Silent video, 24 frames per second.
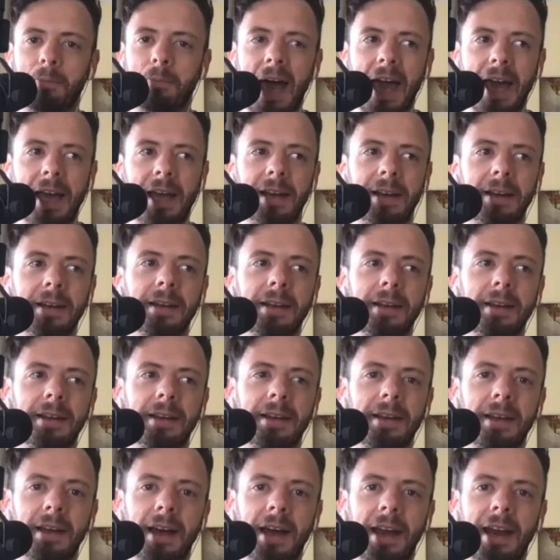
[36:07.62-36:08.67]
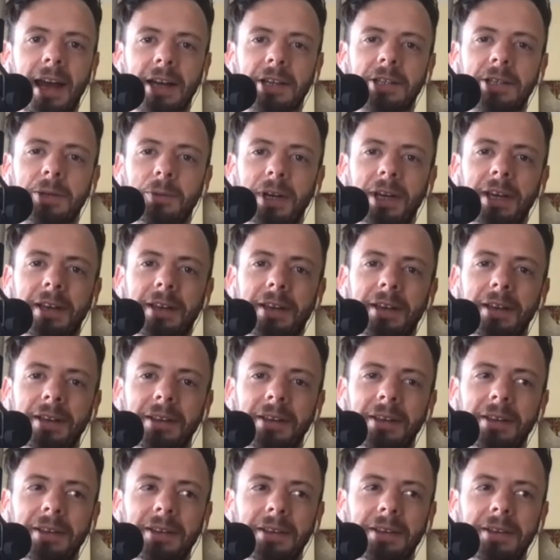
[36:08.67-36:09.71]
pain, and actually we
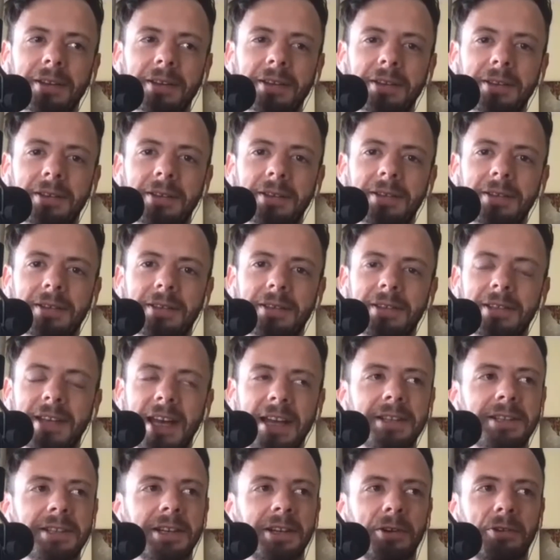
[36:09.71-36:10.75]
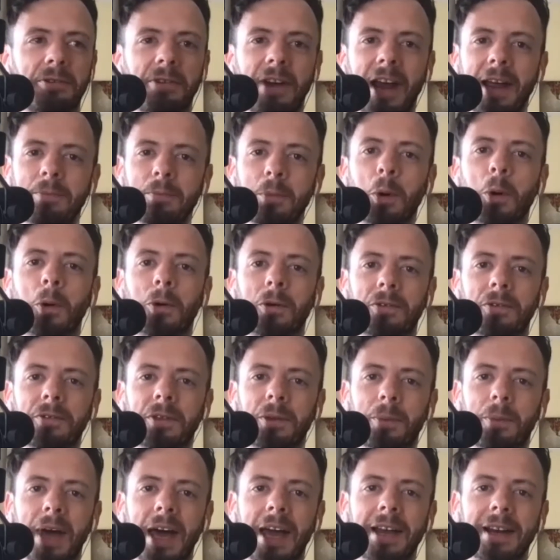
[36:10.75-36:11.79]
tend to create more of
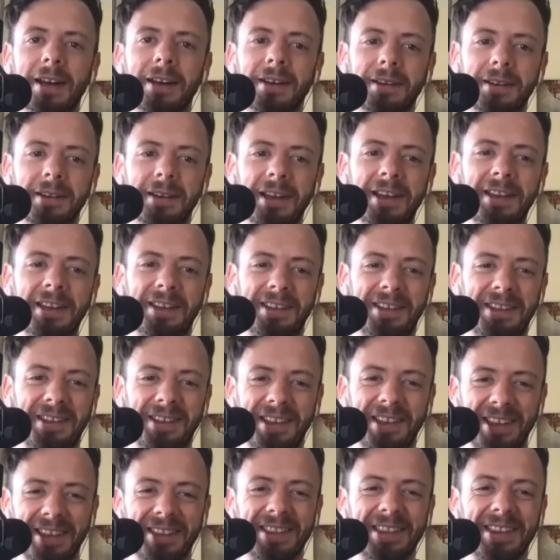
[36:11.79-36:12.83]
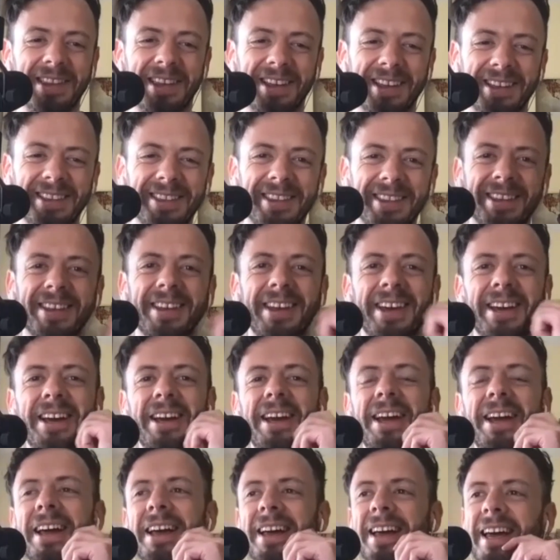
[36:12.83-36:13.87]
the pain in
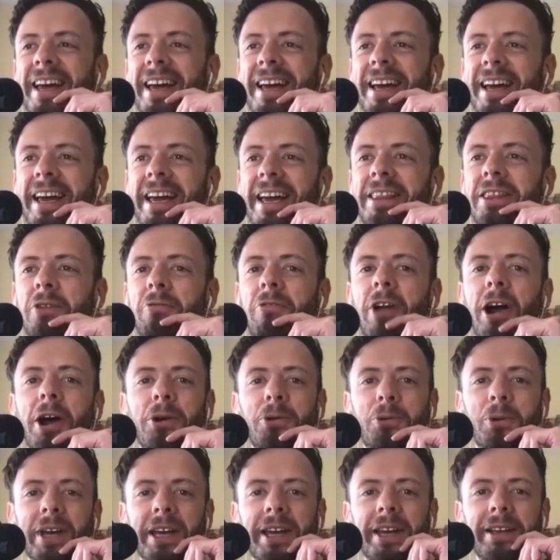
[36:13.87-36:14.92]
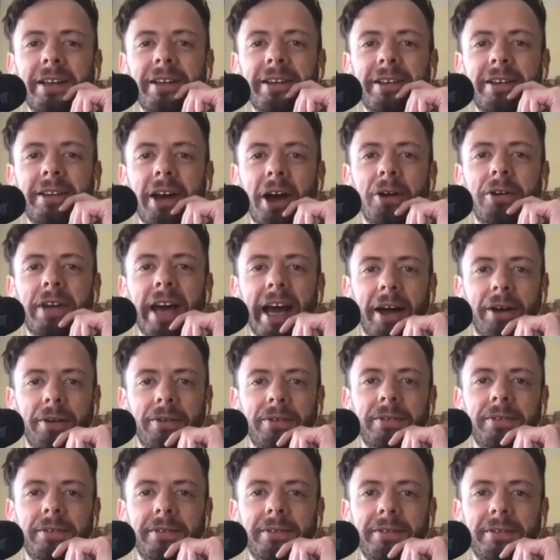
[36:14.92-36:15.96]
the road we go
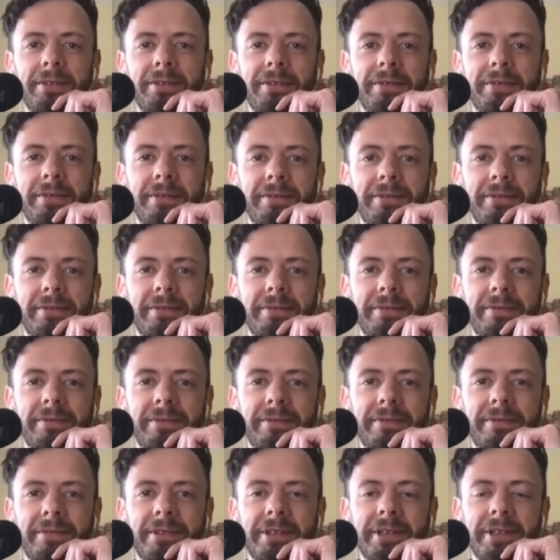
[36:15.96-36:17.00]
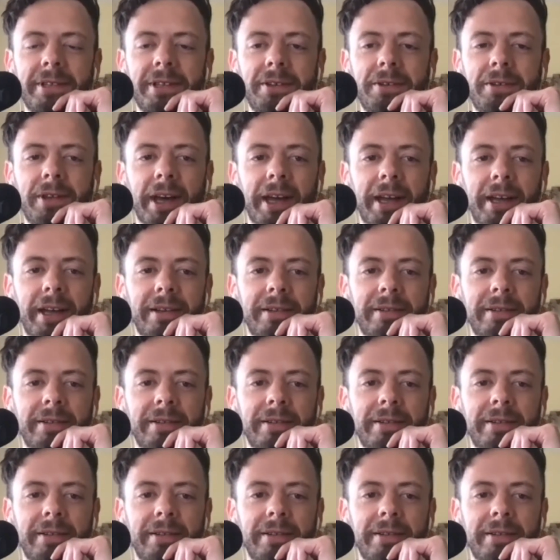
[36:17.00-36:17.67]
down to do that.